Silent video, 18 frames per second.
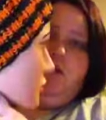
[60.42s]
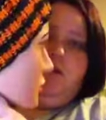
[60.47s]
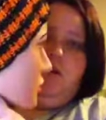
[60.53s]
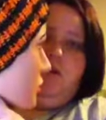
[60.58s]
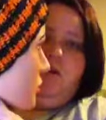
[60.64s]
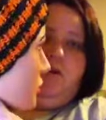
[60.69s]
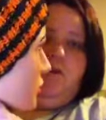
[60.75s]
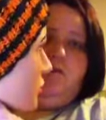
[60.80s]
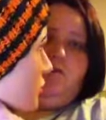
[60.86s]

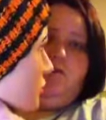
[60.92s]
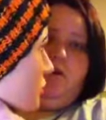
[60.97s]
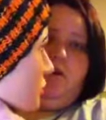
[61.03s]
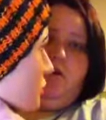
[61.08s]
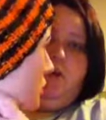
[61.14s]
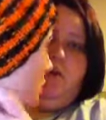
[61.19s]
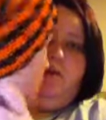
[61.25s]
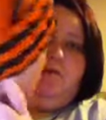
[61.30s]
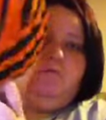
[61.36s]
and you
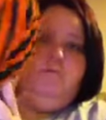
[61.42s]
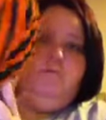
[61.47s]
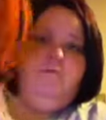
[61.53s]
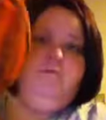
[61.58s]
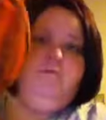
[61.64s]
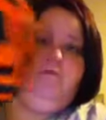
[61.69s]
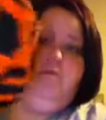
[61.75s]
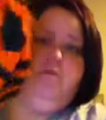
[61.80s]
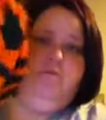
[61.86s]
can't
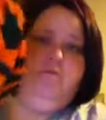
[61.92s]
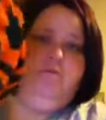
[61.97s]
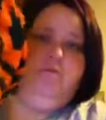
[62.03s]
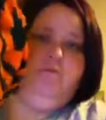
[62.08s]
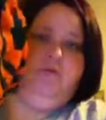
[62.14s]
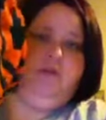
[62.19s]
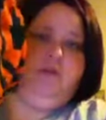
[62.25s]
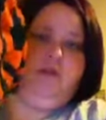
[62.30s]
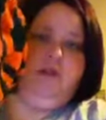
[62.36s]

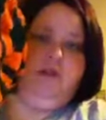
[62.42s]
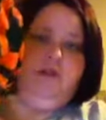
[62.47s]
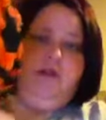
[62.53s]
really